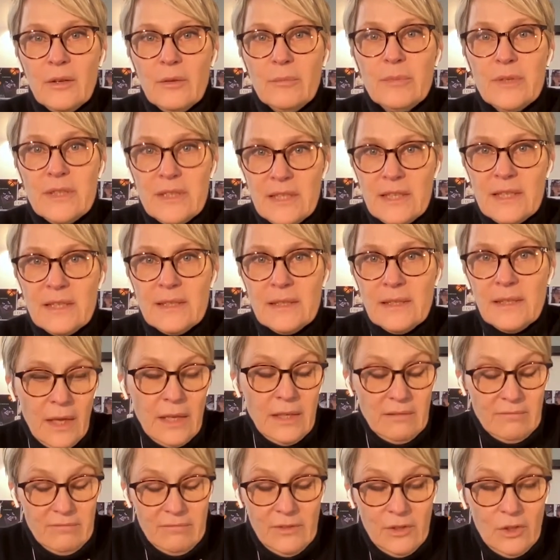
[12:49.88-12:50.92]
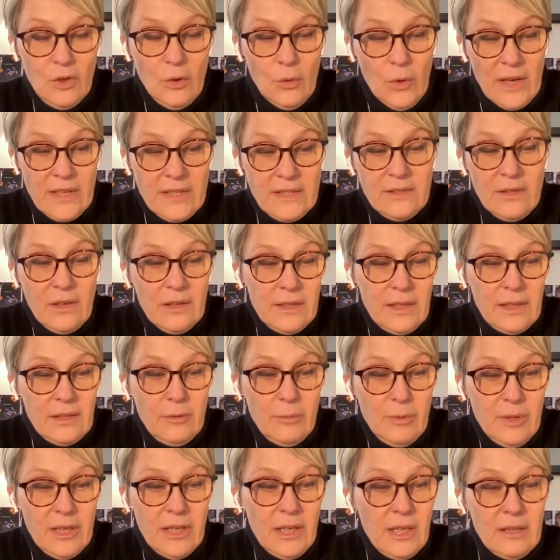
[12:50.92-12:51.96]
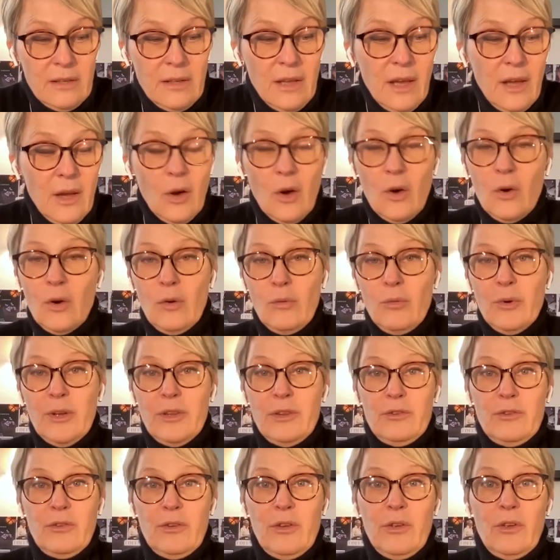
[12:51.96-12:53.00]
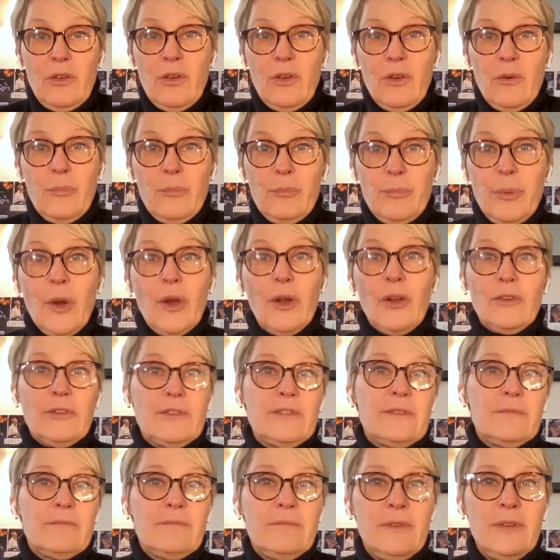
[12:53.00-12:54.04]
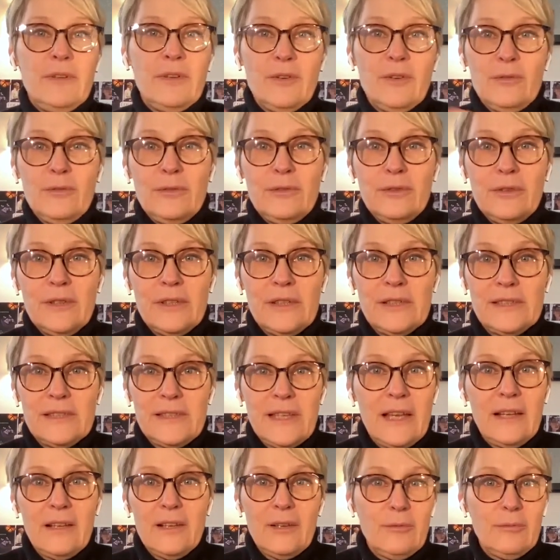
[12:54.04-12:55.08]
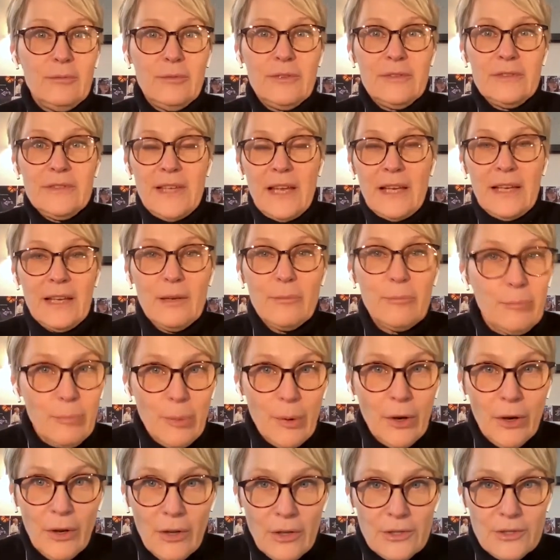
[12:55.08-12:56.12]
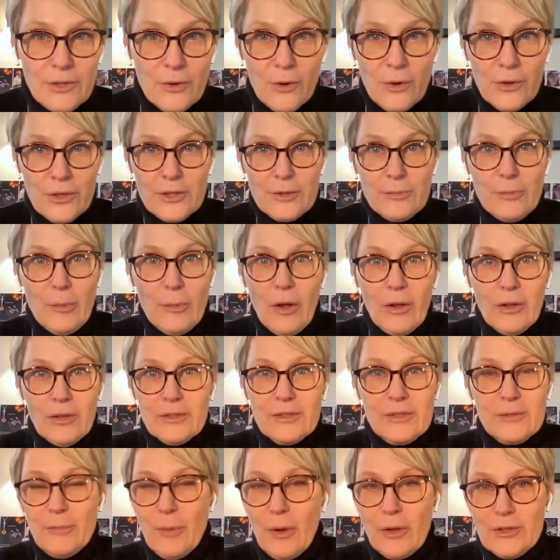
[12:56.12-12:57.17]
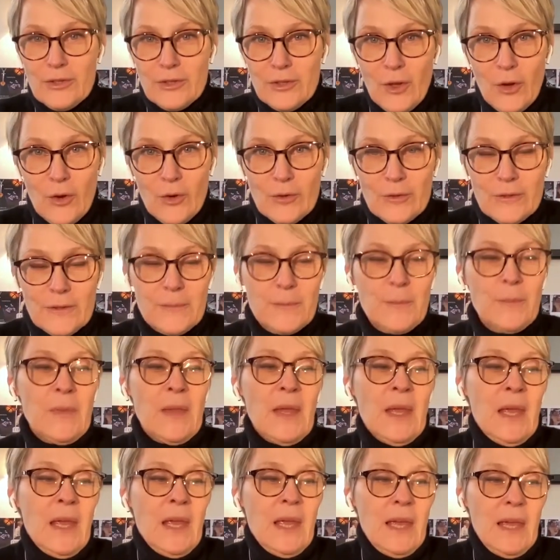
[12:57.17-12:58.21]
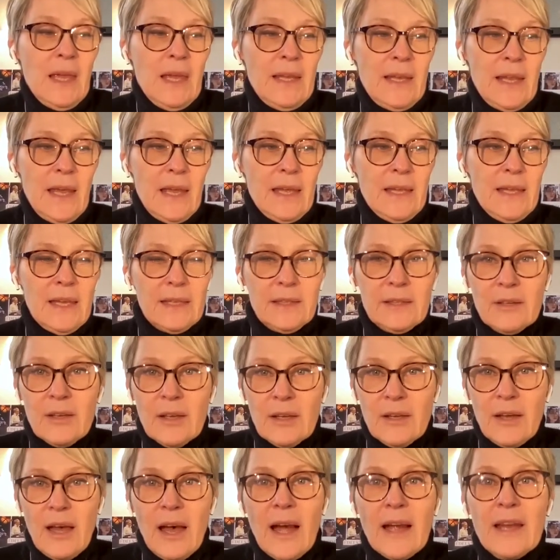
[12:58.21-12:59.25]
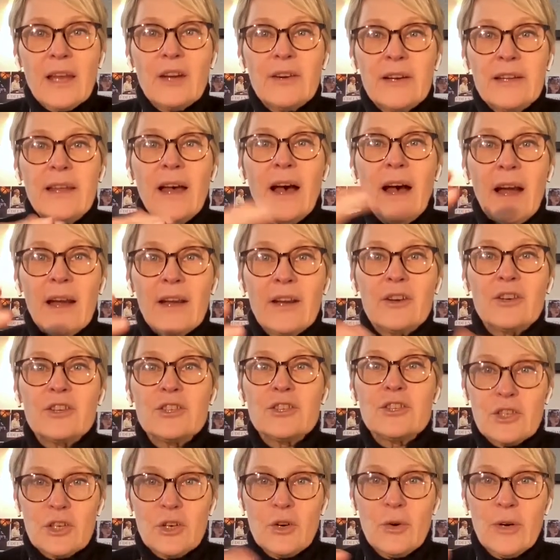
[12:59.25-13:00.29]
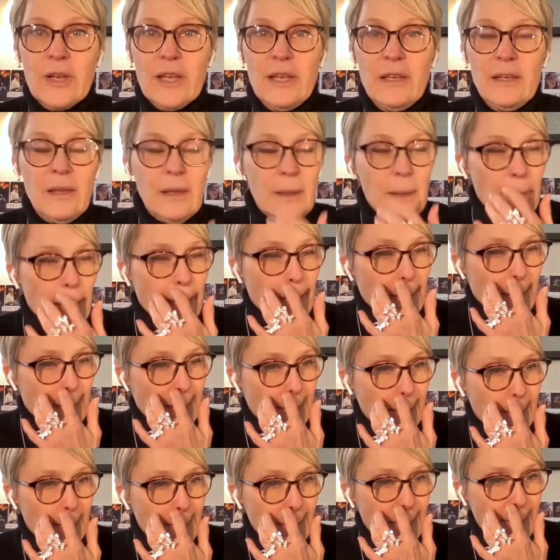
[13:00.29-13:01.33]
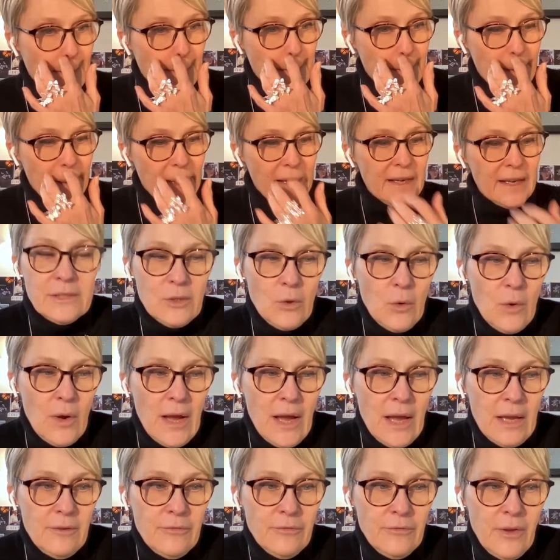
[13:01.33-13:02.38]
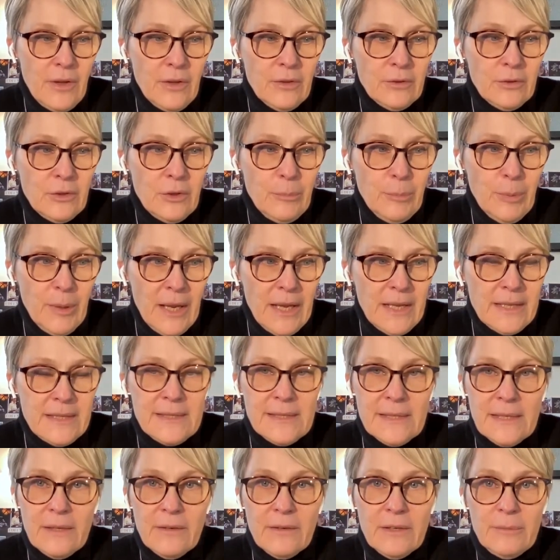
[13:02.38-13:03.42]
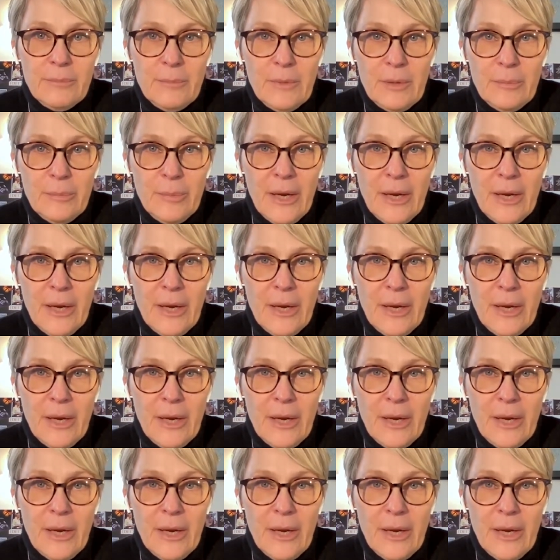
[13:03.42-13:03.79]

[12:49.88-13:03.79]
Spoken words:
business. And I start at the beginning with pearls, selling pearls or small stones, and I get higher and higher slowly. So I found a place here in